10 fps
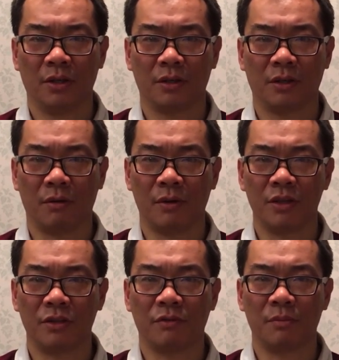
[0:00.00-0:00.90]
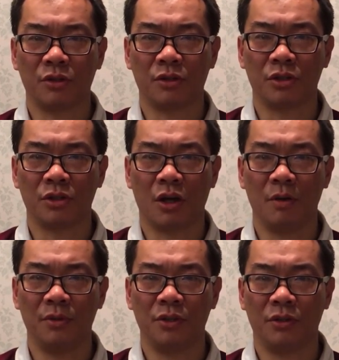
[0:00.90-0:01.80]
There are a range of options
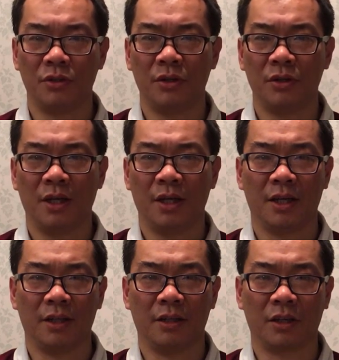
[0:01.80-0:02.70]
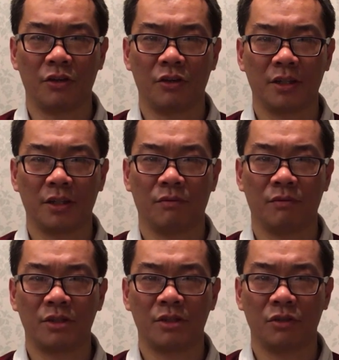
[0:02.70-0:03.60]
open to you in negotiating a
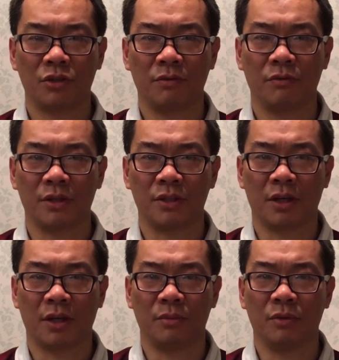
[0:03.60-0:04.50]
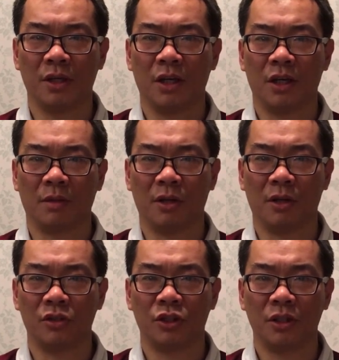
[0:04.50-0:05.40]
resolution, for example, an
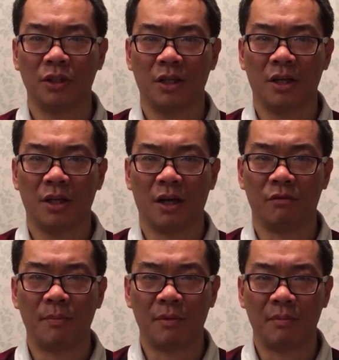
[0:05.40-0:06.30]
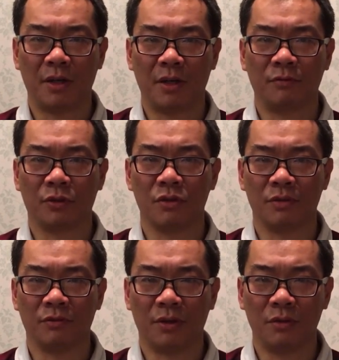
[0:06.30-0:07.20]
apology, a reprimand for those
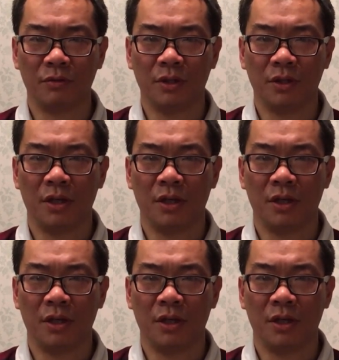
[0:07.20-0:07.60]
involved,